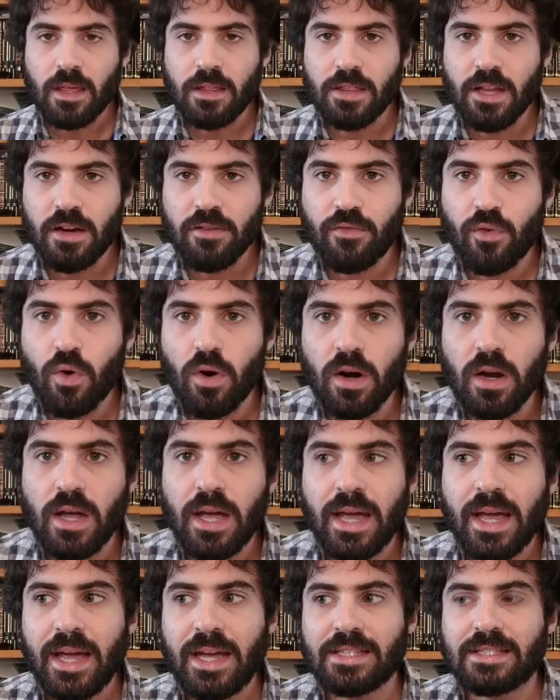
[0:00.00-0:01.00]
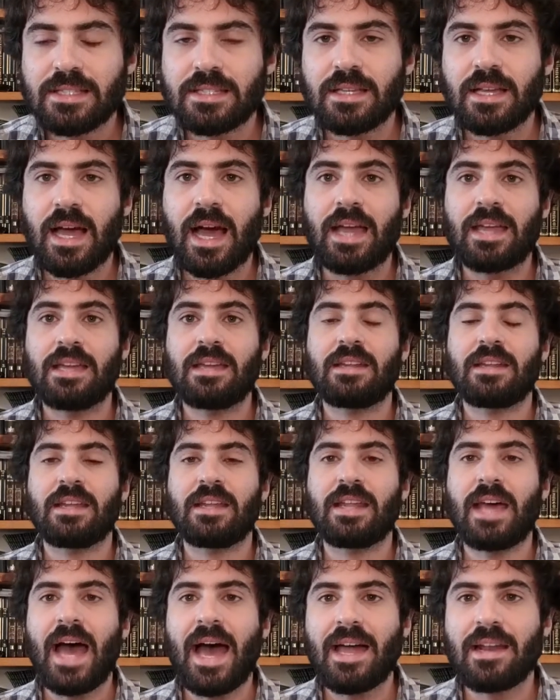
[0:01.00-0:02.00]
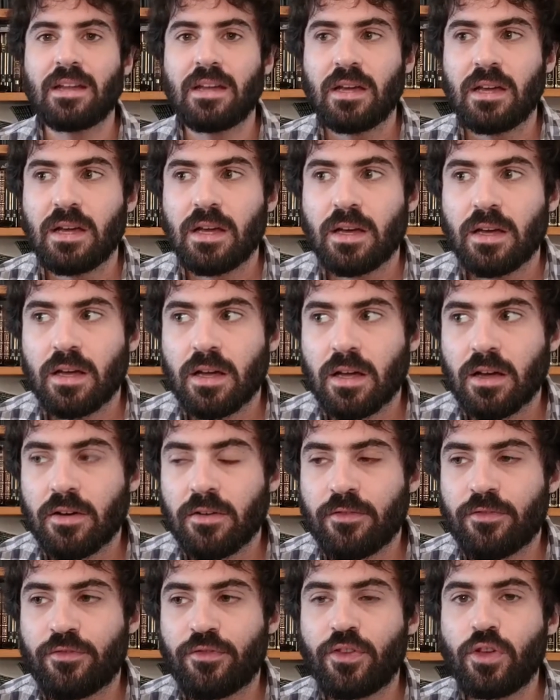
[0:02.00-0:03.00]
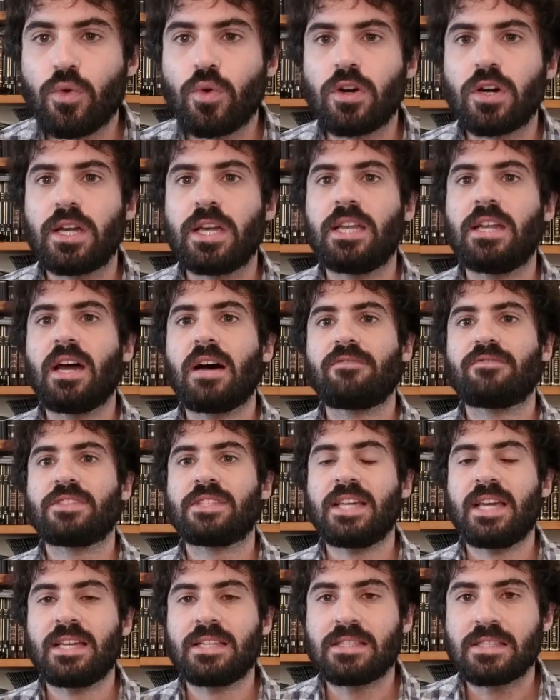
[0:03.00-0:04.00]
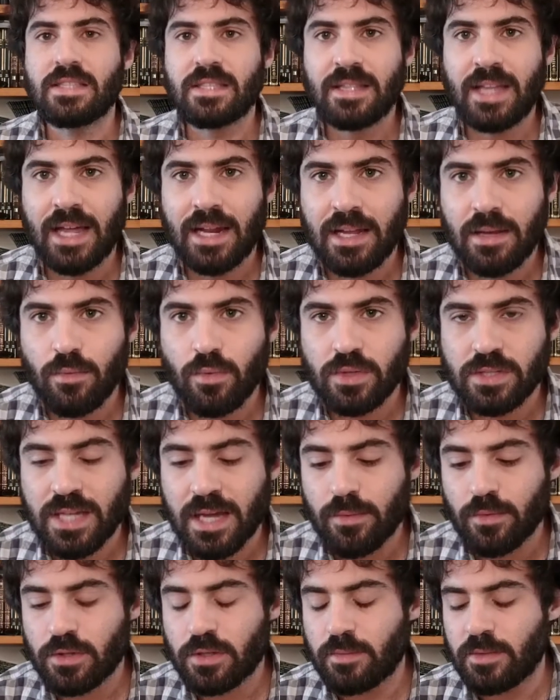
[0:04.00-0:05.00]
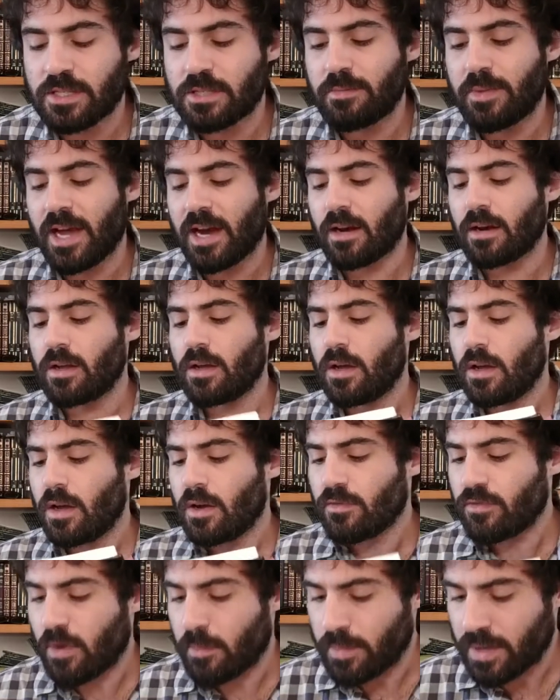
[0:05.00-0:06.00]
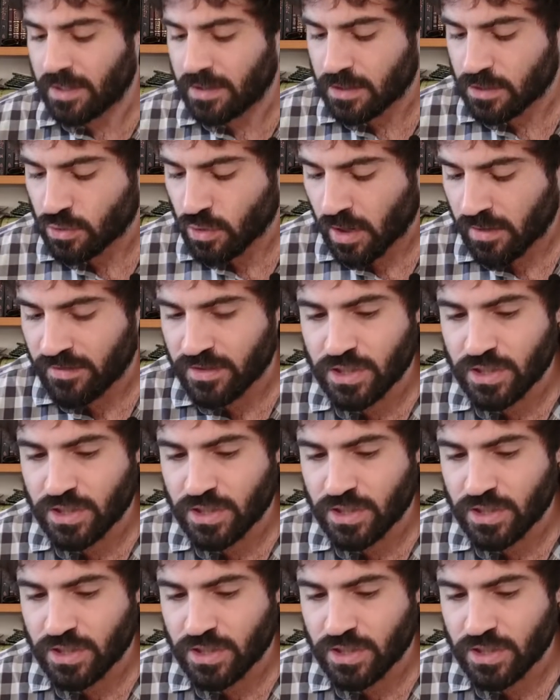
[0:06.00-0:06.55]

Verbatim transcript: Therefore, it's, it, it had fewer enough sins that it was able to be spared from being destroyed.